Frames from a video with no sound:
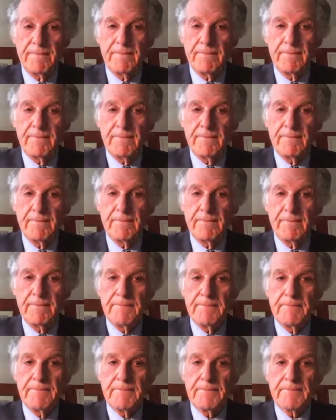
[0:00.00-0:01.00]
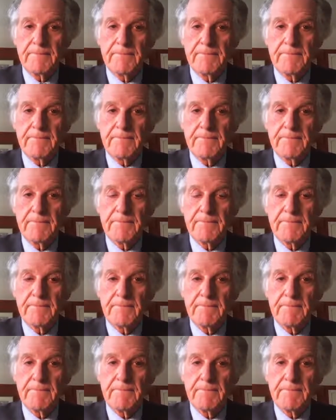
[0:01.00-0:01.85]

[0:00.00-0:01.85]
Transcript: (silence)